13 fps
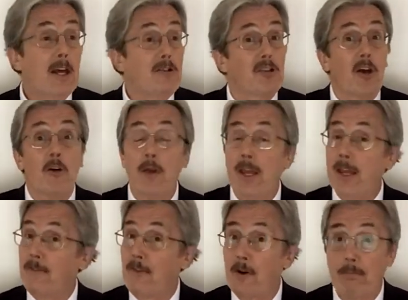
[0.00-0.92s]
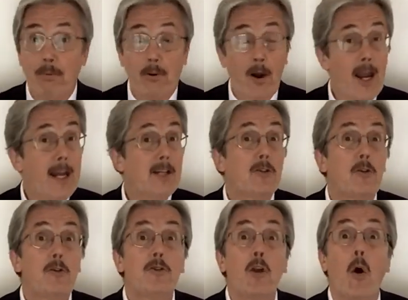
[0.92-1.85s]
So if
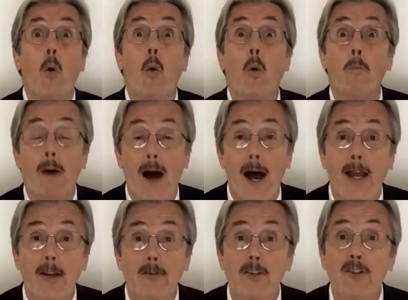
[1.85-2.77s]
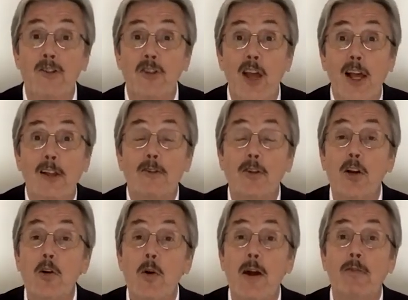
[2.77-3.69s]
appraisers or buyers and sellers,
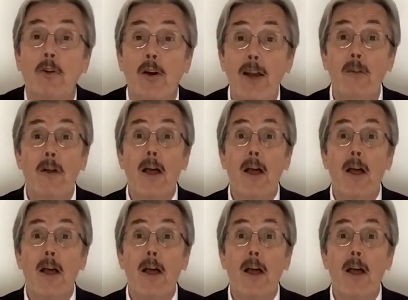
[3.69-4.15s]
whoever